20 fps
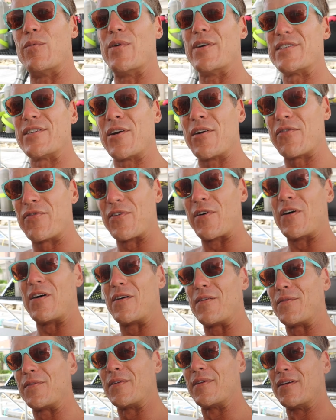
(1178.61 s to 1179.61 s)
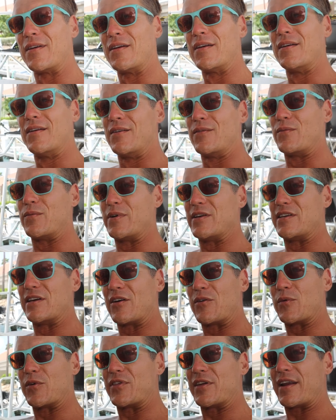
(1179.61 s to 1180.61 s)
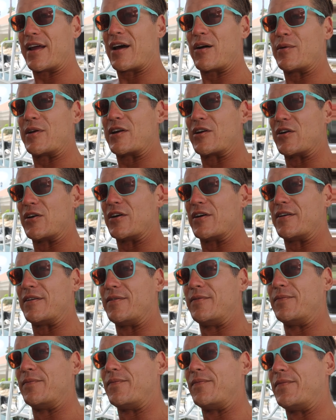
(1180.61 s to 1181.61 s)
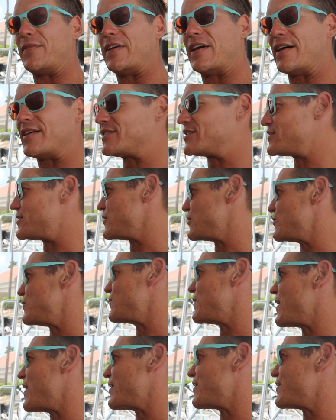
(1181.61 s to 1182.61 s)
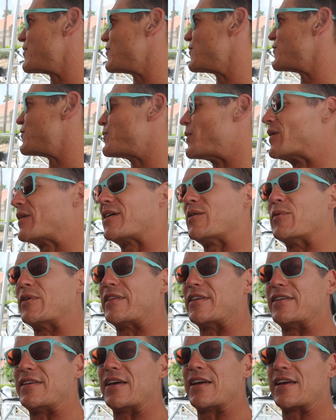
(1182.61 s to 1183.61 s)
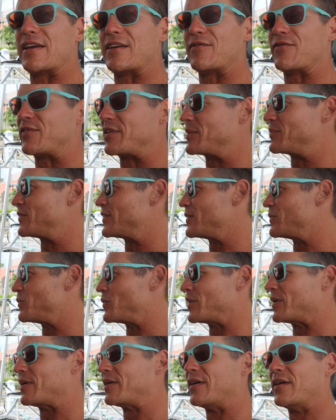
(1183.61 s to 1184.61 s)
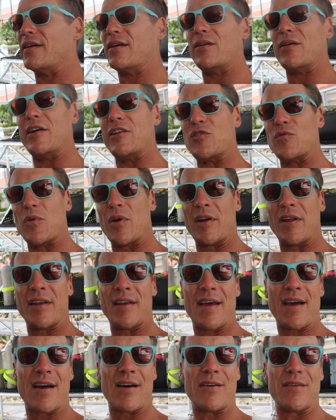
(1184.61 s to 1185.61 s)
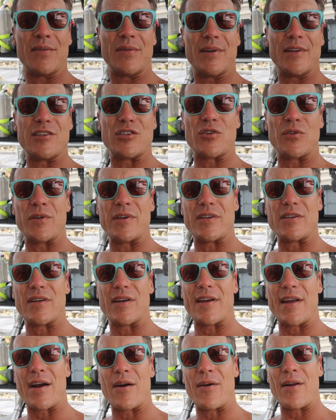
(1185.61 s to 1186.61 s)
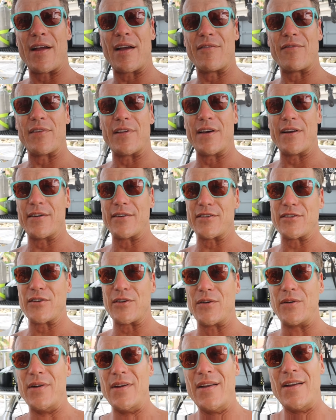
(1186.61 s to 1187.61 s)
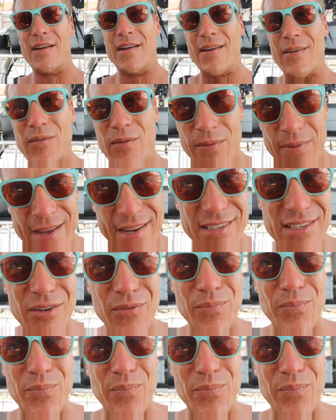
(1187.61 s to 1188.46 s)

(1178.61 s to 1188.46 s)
It wasn't our fault. We dealt with it how we could. Yes, you got a little spunky with the dinghy and flipped it, but it's running now, and it's only an hour and a half later, so that's a